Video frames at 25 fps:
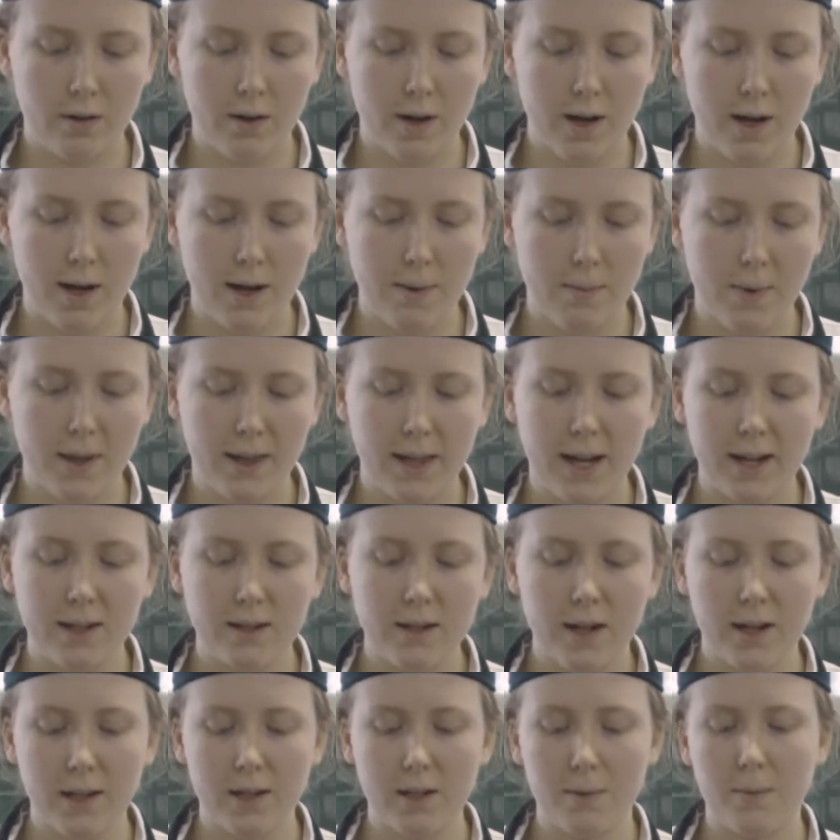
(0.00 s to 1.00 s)
and that
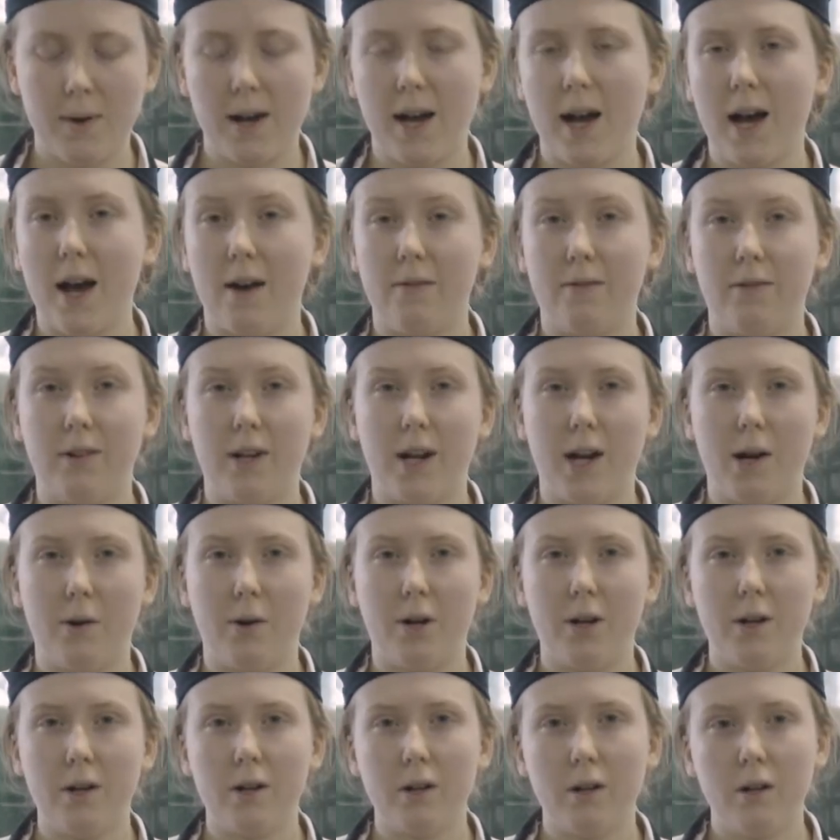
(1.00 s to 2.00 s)
takes about half an
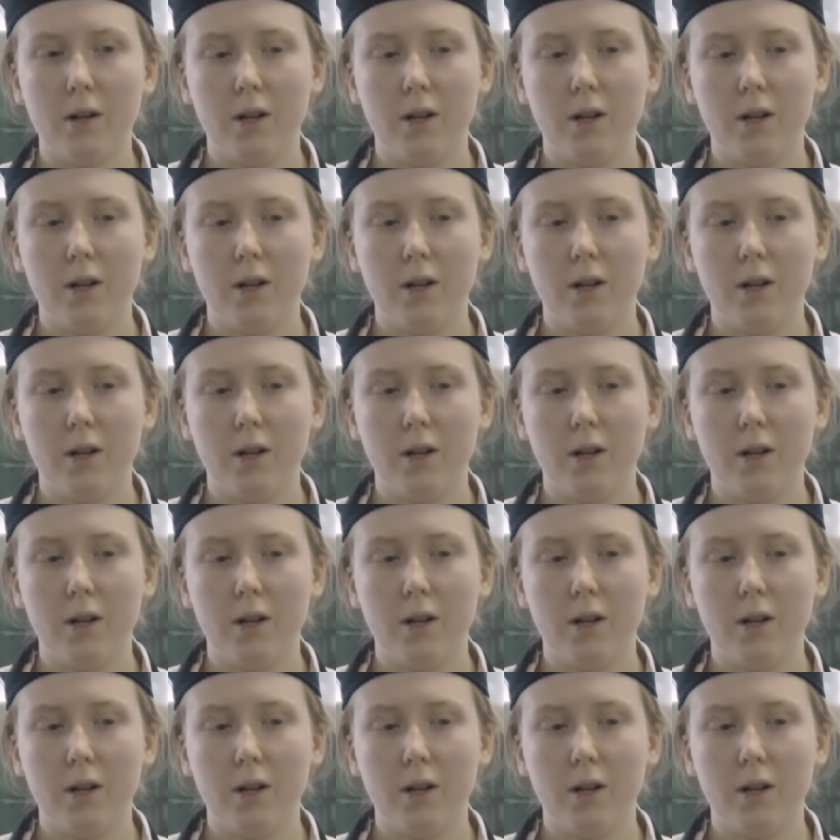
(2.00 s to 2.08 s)
hour.